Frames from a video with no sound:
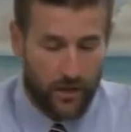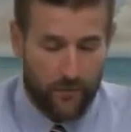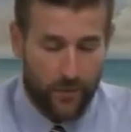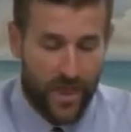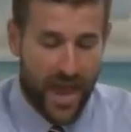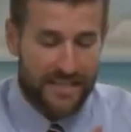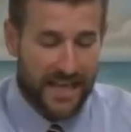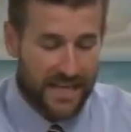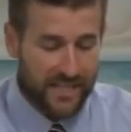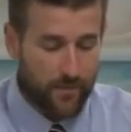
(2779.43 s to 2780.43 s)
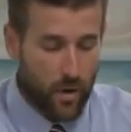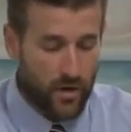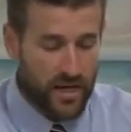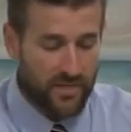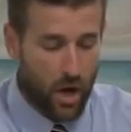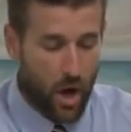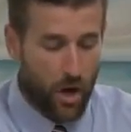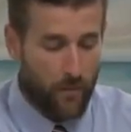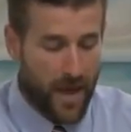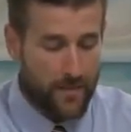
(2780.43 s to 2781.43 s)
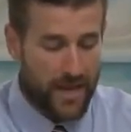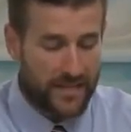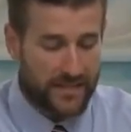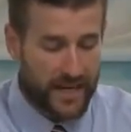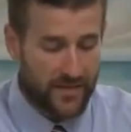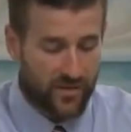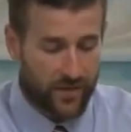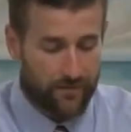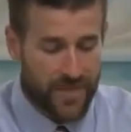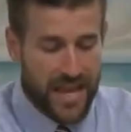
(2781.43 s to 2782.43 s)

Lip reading: for thy testimonies are my meditation.